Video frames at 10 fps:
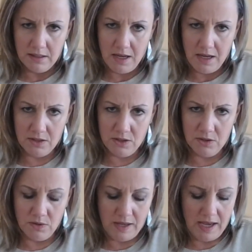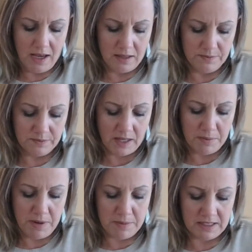How'd you do that?
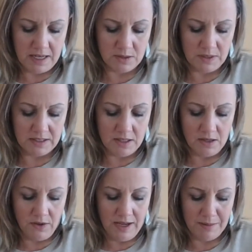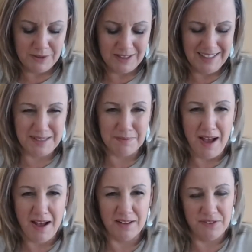Papa's eyes went to Uncle Hammer's and he
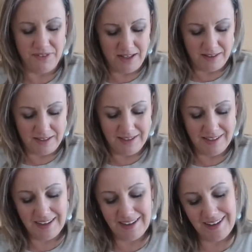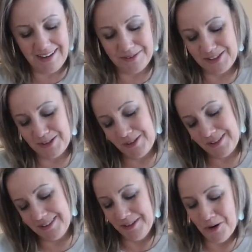smiled faintly. I was sort
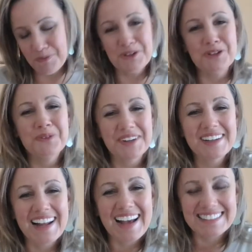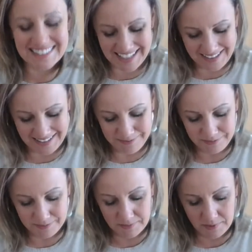of hoping you wouldn't ask that.
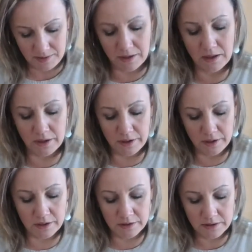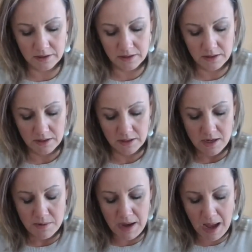Uh-huh.
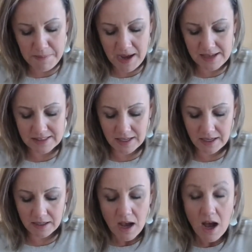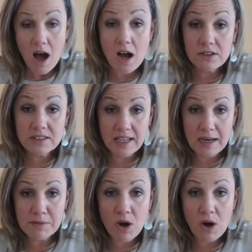Papa, I said,
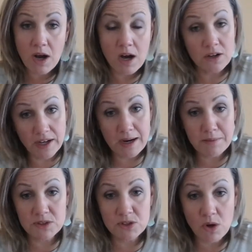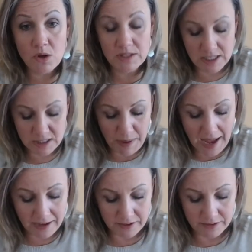Uncle Hammer sold his
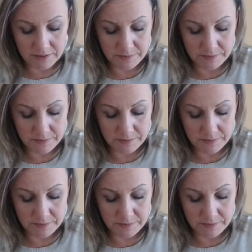Packard.